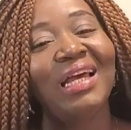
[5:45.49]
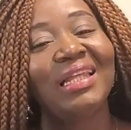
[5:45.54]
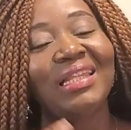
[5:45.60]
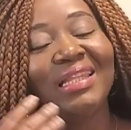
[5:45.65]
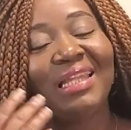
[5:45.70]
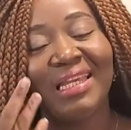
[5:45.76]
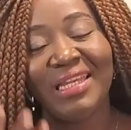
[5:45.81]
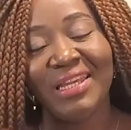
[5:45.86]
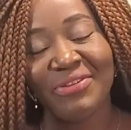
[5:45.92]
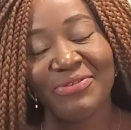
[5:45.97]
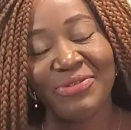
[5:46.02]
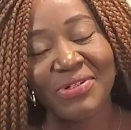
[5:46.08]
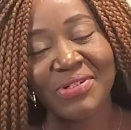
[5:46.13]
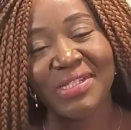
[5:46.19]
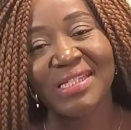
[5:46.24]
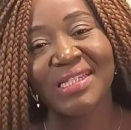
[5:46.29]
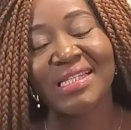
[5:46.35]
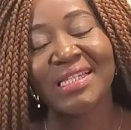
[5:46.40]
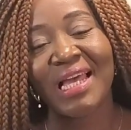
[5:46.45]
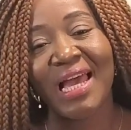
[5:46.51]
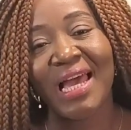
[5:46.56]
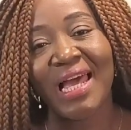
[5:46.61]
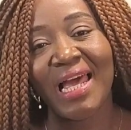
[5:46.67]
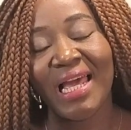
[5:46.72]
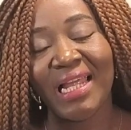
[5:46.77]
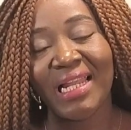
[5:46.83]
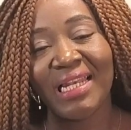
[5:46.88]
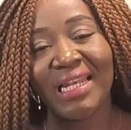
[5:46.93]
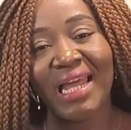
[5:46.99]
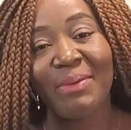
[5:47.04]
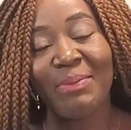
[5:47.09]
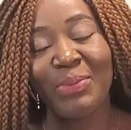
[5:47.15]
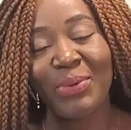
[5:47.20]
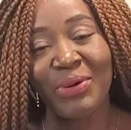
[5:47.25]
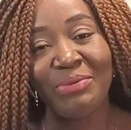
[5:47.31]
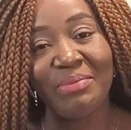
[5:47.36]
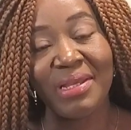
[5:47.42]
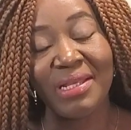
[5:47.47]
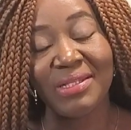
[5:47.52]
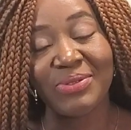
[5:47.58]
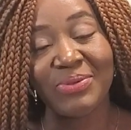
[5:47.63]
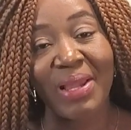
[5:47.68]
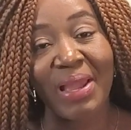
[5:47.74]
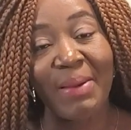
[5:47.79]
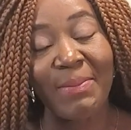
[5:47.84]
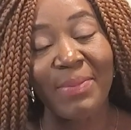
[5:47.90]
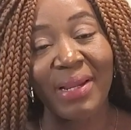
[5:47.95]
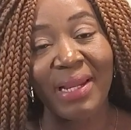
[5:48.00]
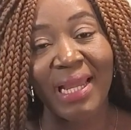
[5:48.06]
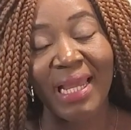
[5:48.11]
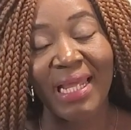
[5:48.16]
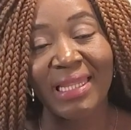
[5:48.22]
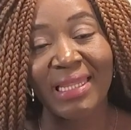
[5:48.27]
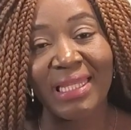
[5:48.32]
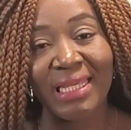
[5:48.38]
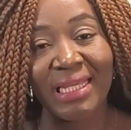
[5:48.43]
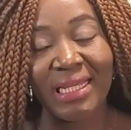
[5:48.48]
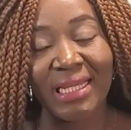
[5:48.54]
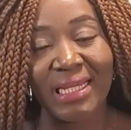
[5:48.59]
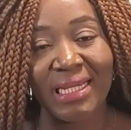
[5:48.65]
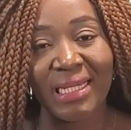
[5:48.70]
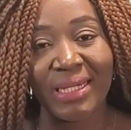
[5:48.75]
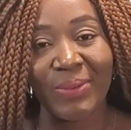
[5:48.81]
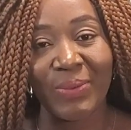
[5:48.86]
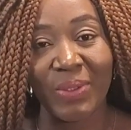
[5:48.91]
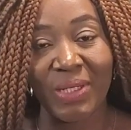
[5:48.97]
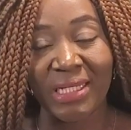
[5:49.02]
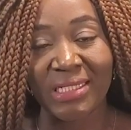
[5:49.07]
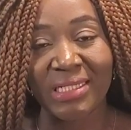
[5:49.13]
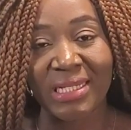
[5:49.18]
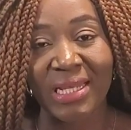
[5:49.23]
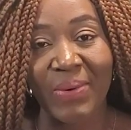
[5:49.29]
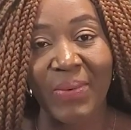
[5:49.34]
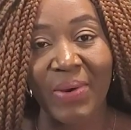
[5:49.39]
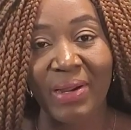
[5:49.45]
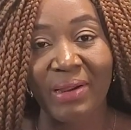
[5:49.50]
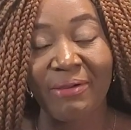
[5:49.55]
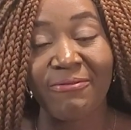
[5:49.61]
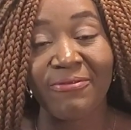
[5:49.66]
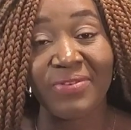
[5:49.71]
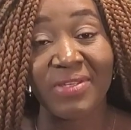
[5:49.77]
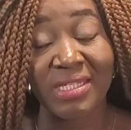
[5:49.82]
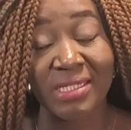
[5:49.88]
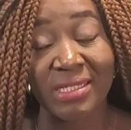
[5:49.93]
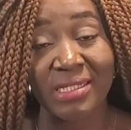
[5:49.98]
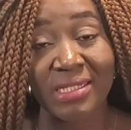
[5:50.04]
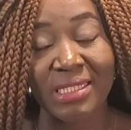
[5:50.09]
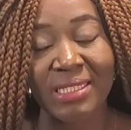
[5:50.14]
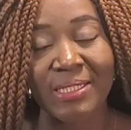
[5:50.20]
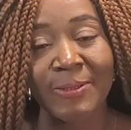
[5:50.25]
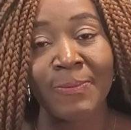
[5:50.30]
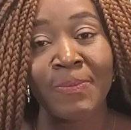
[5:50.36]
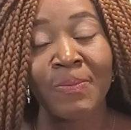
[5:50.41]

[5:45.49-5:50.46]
They gave us an appointment to come back and collect our visas.